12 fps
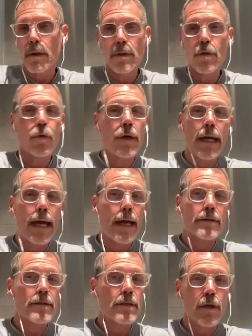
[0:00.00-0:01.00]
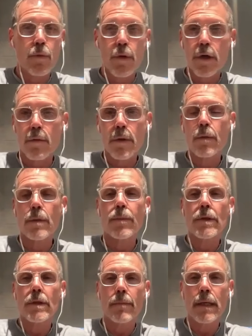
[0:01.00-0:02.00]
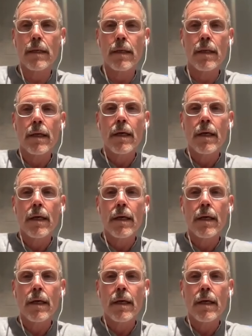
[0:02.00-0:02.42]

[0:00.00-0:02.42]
toy asks there were. We would put them in